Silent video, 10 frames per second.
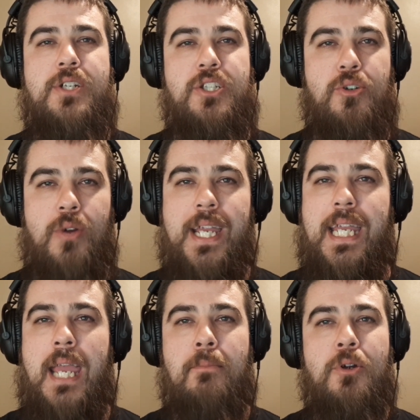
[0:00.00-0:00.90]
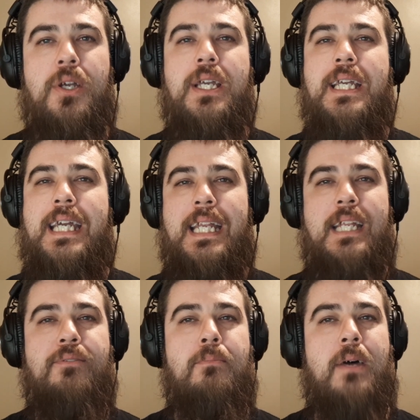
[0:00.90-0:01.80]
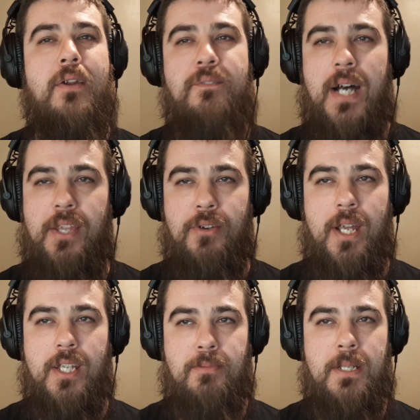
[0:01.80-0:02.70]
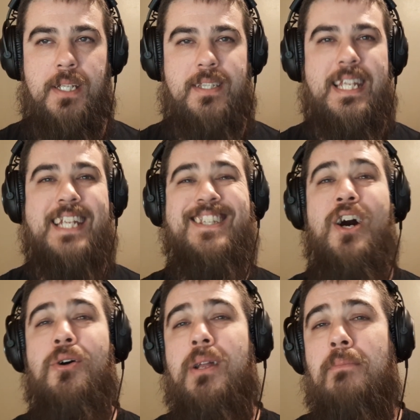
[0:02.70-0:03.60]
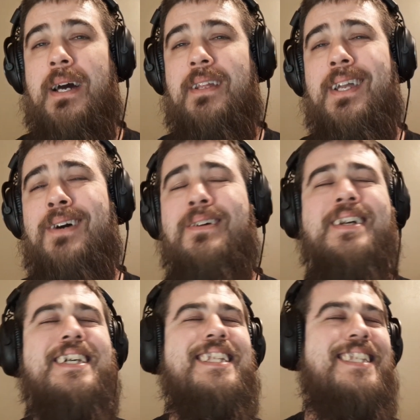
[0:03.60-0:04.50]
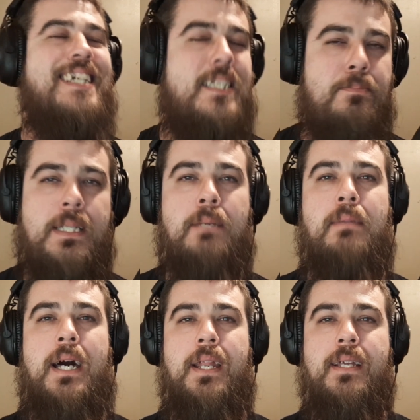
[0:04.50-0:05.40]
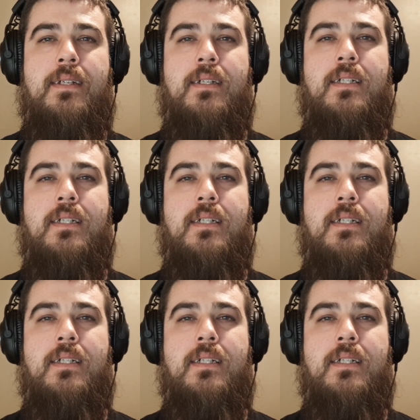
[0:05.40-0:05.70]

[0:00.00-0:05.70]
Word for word: He's a great gamer and an even better father and husband. Instead of talking about it, y'all, let's be about it.